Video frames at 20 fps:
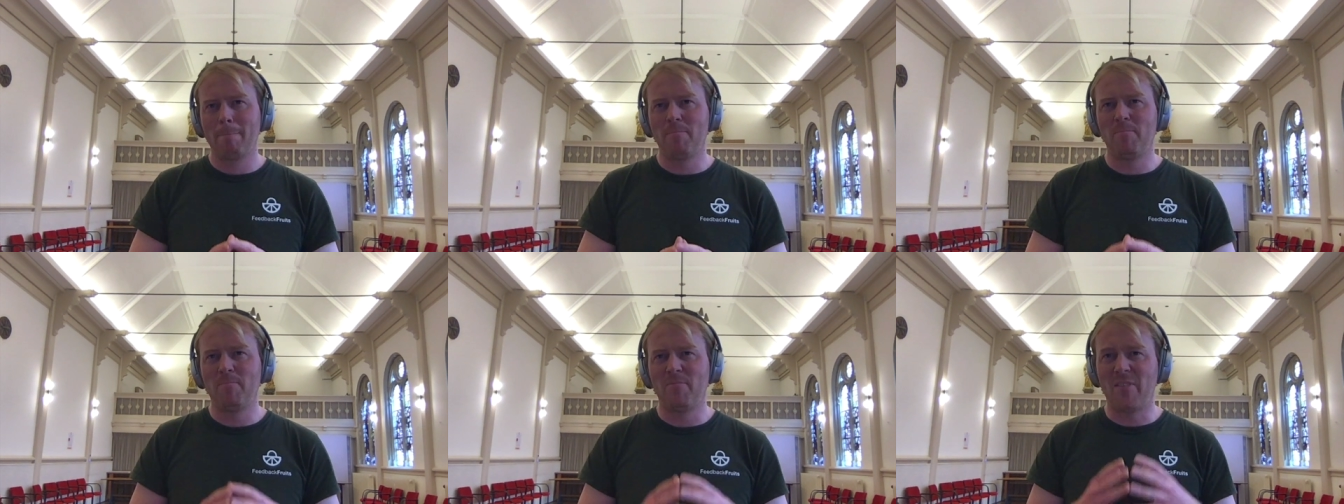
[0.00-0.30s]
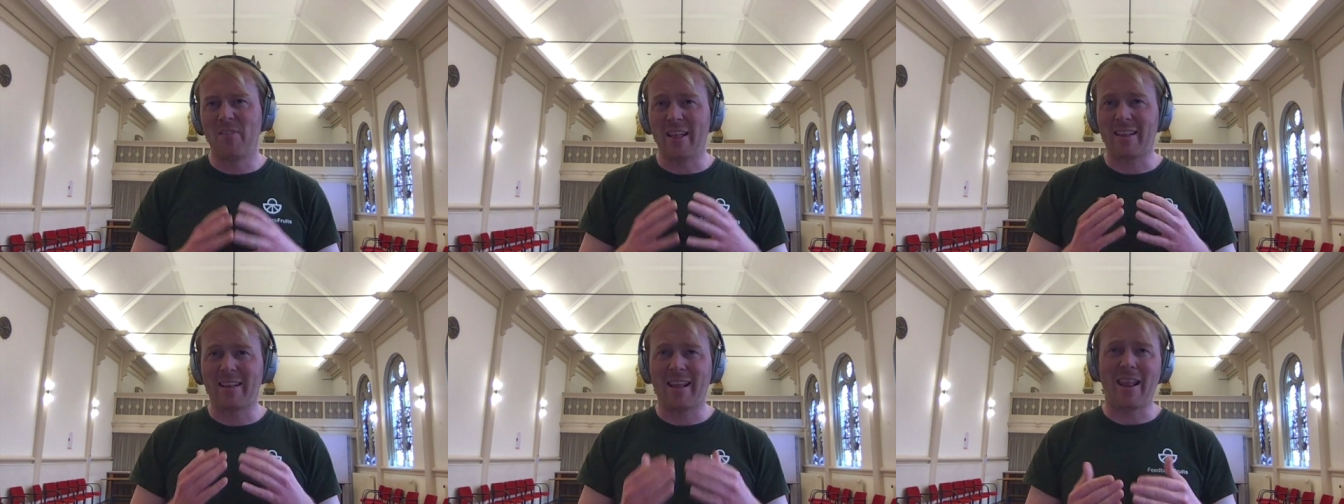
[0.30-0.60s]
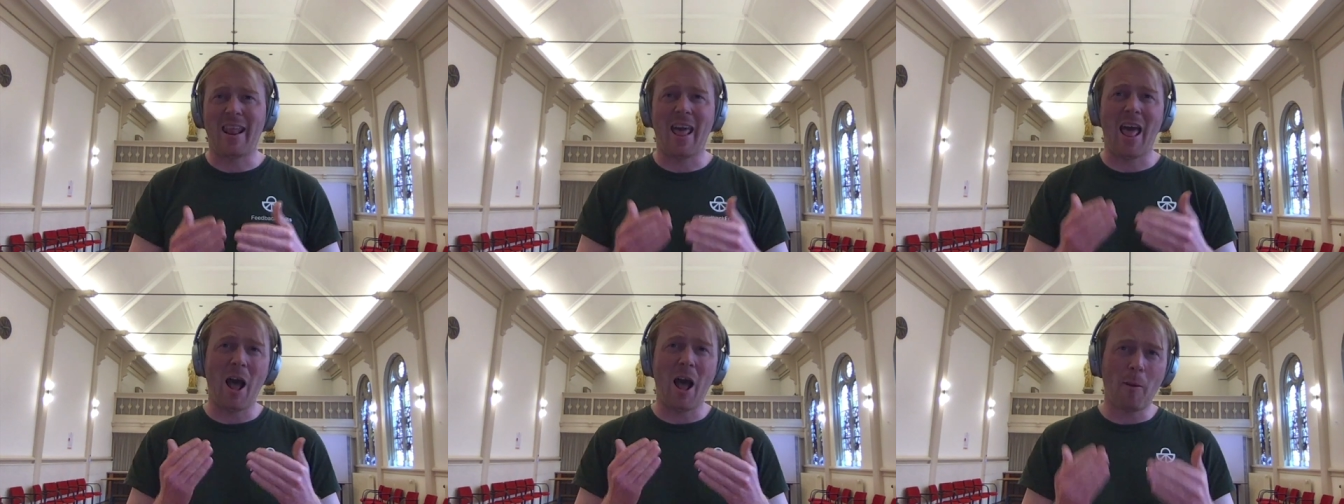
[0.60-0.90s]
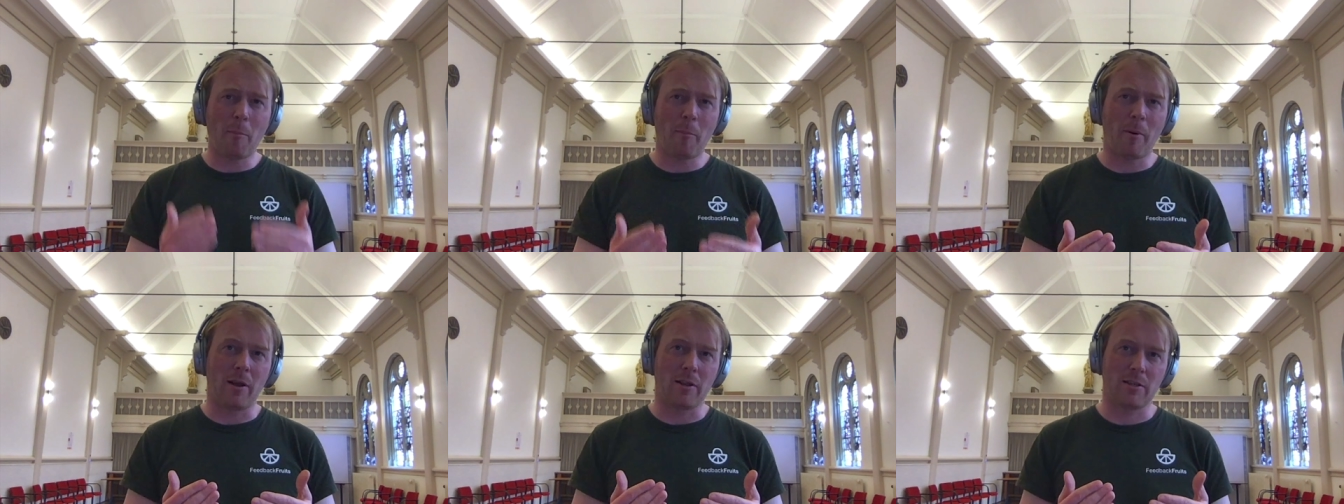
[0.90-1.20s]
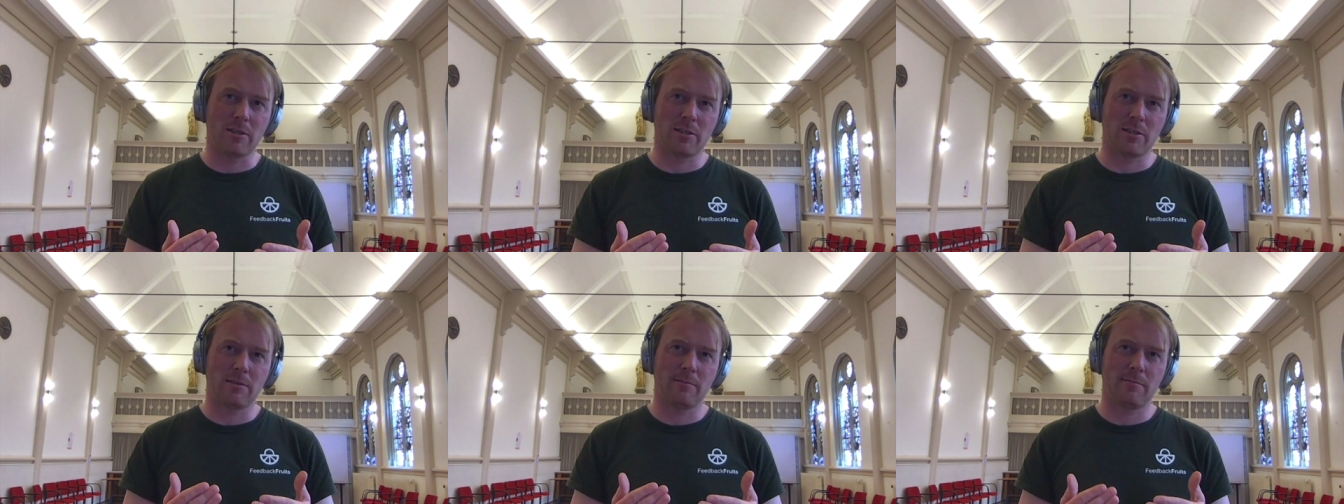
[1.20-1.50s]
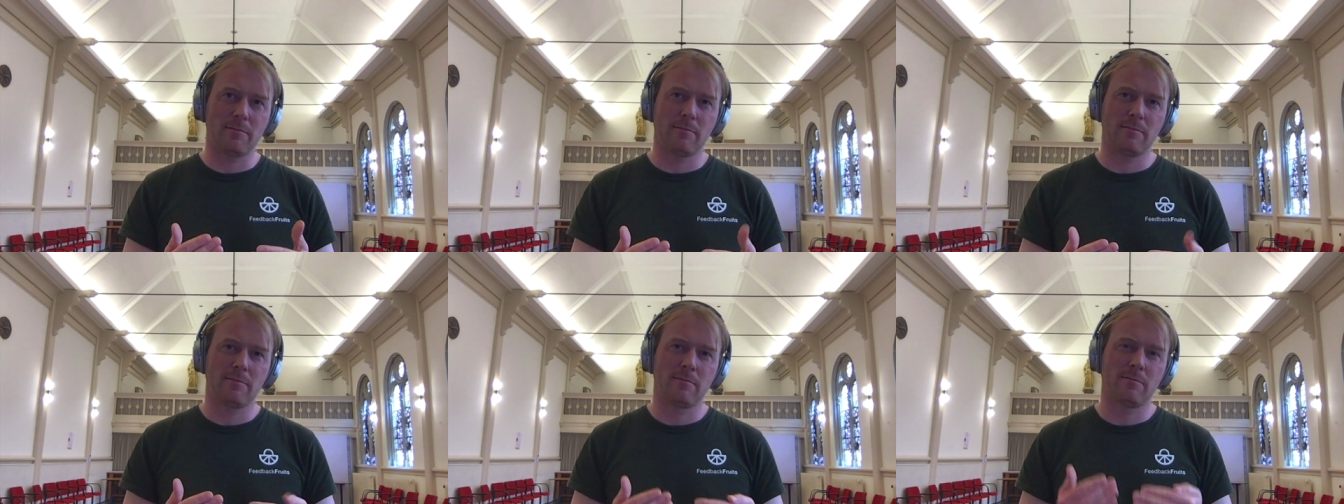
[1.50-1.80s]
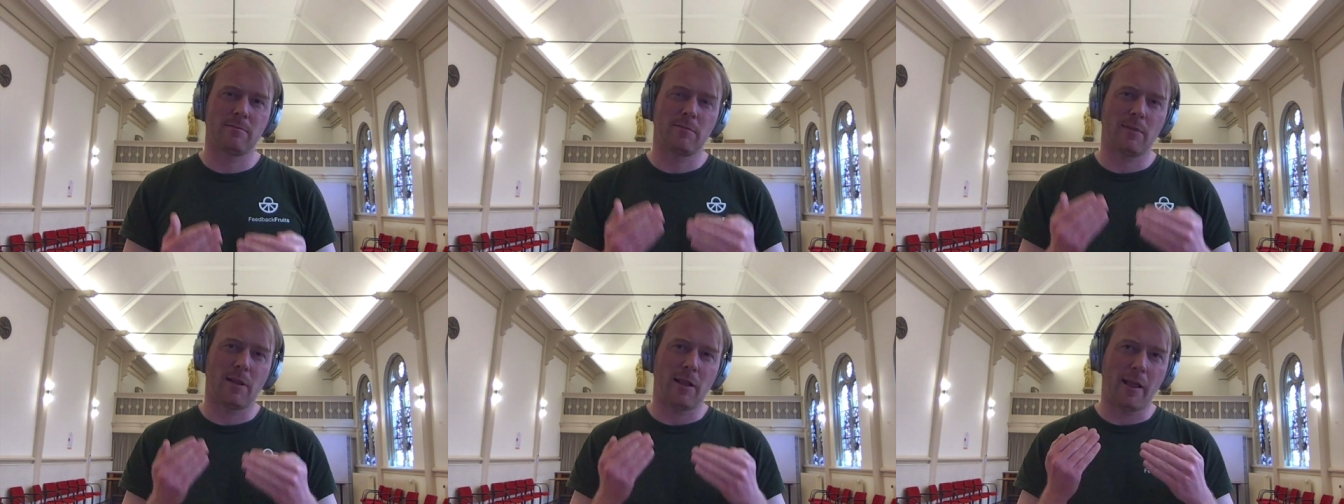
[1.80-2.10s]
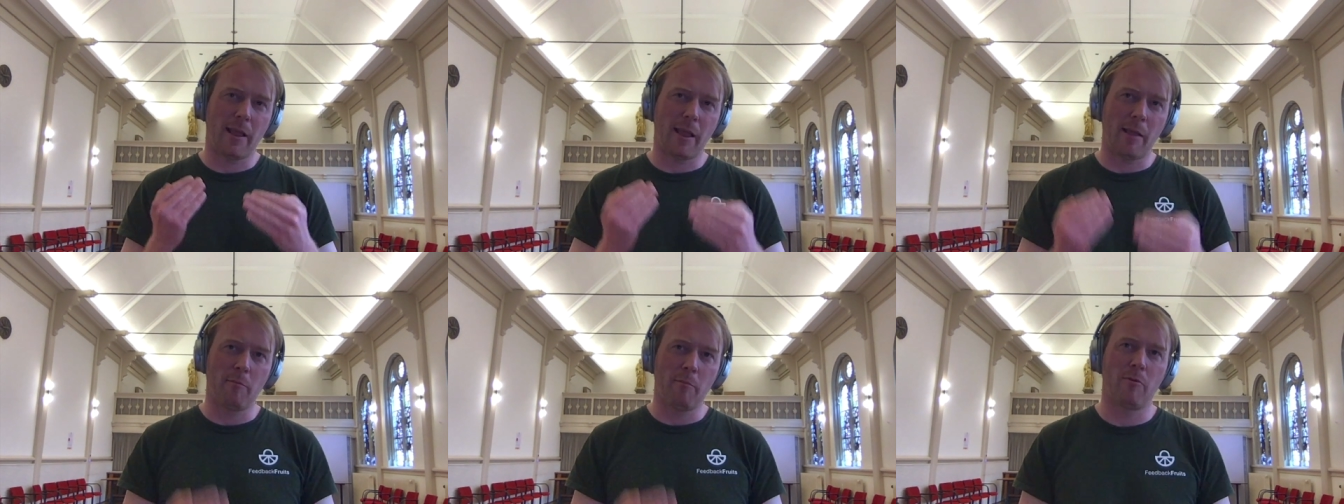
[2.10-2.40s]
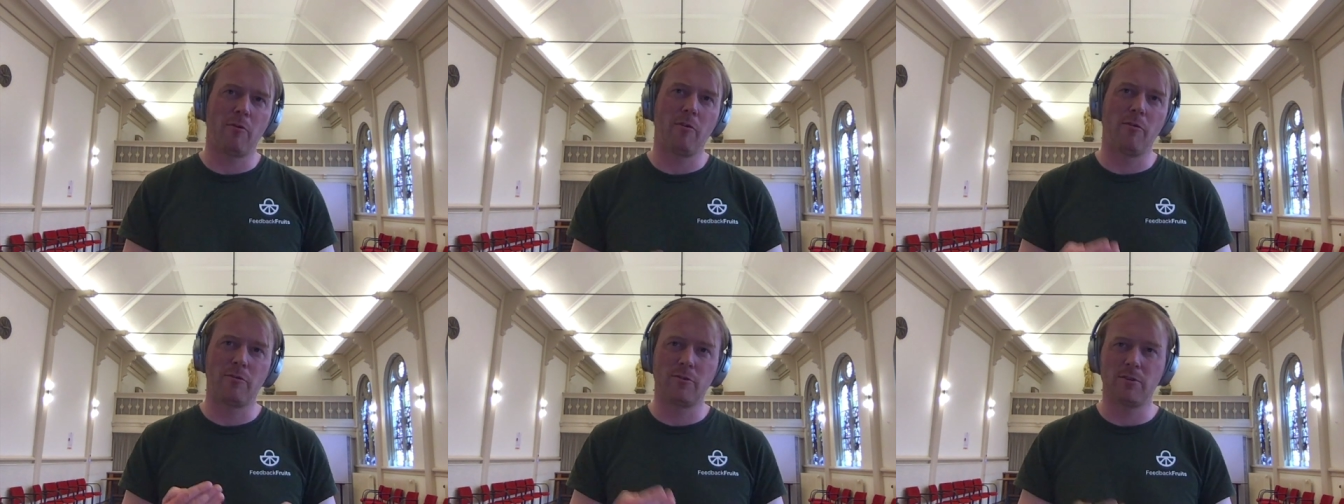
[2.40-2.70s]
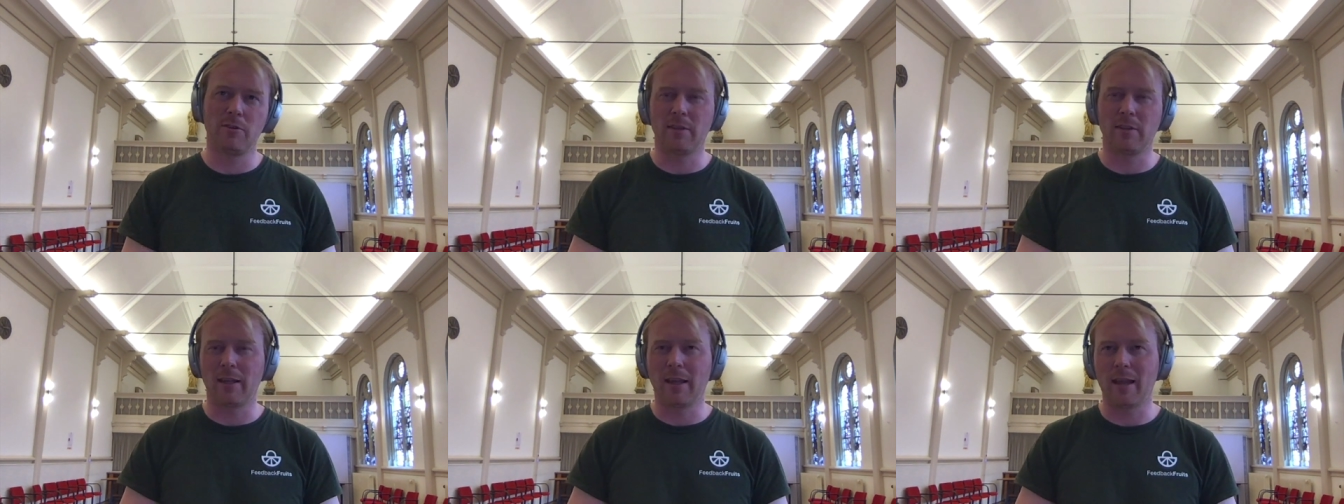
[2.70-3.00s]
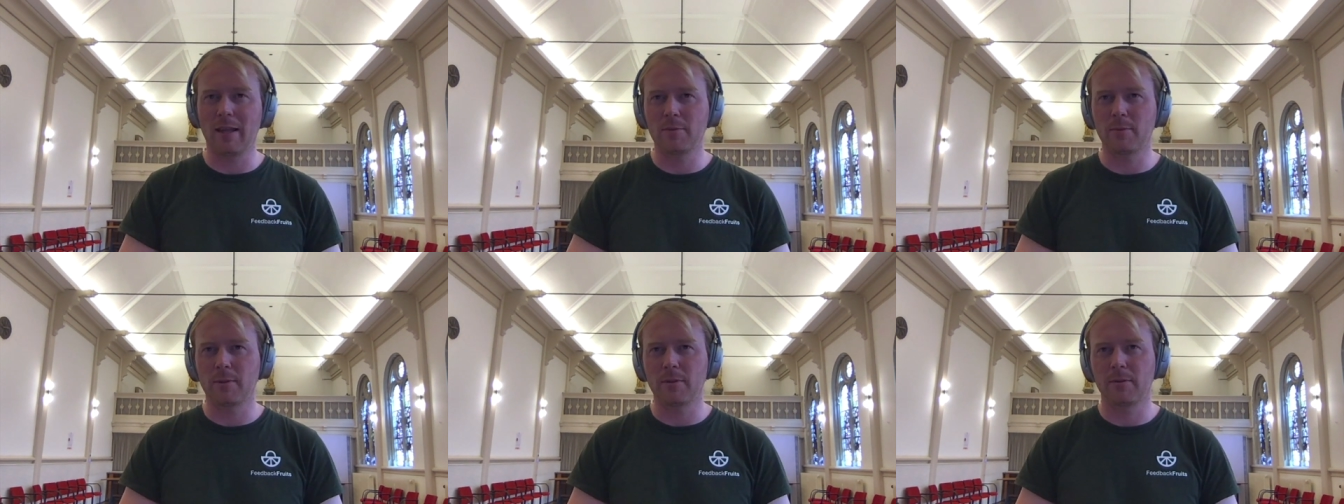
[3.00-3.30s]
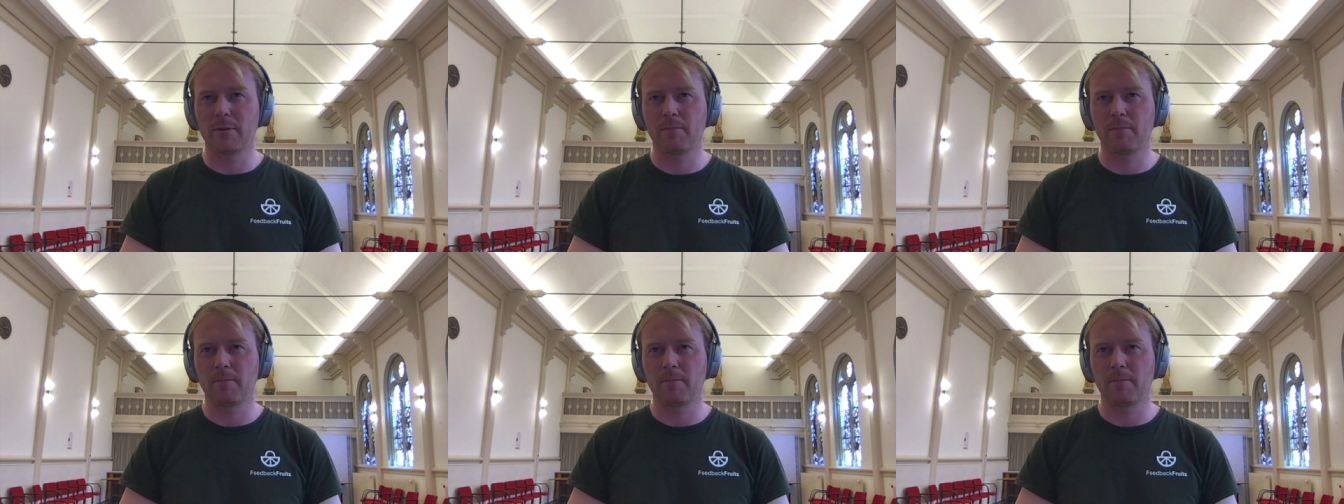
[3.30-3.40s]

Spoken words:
that can help us improve student engagement.